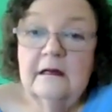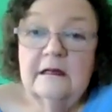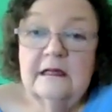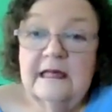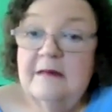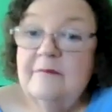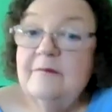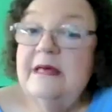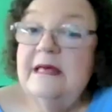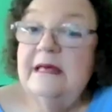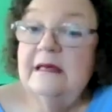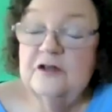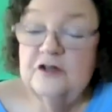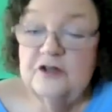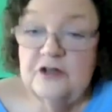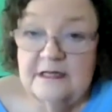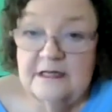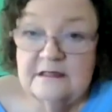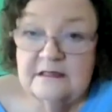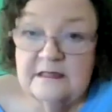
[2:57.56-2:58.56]
can be
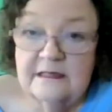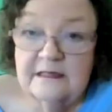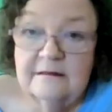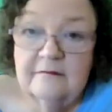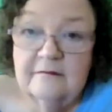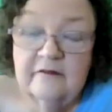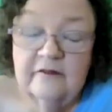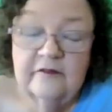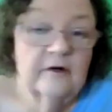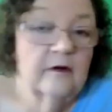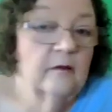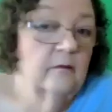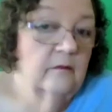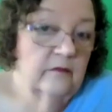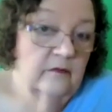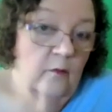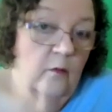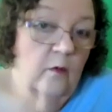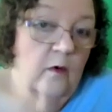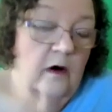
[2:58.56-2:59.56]
ingested from
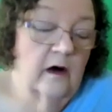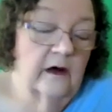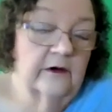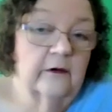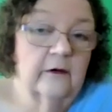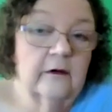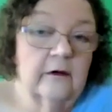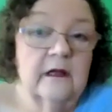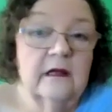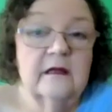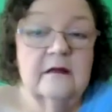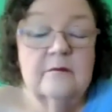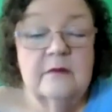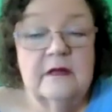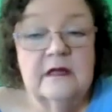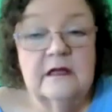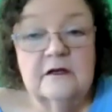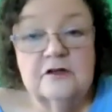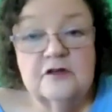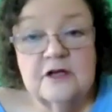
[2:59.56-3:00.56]
the water. It can
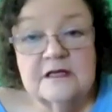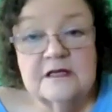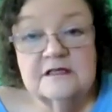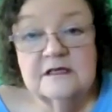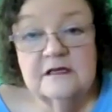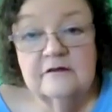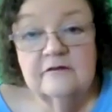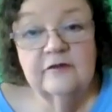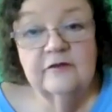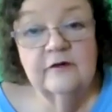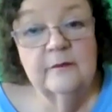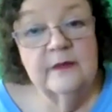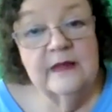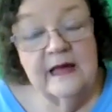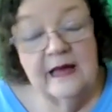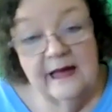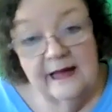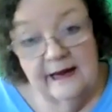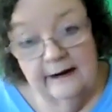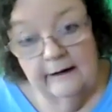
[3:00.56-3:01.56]
be ingested from
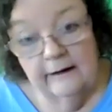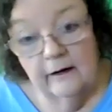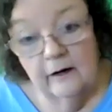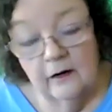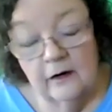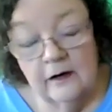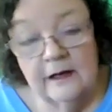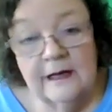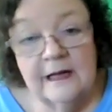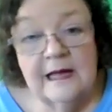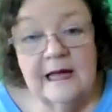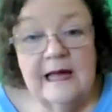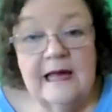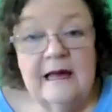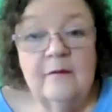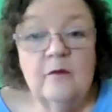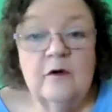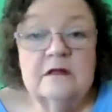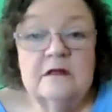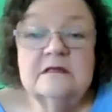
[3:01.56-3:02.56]
the air.
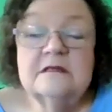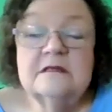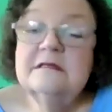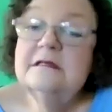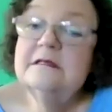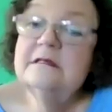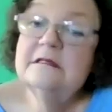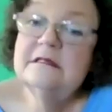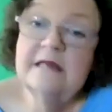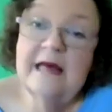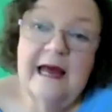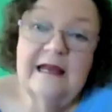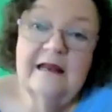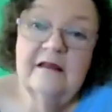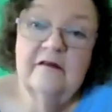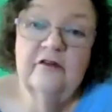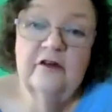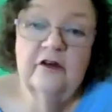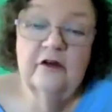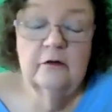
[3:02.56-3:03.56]
And once it's inside
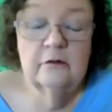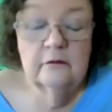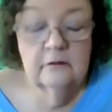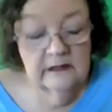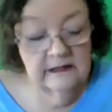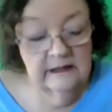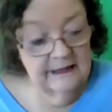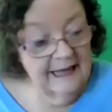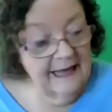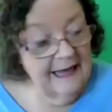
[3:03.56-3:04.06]
of you, it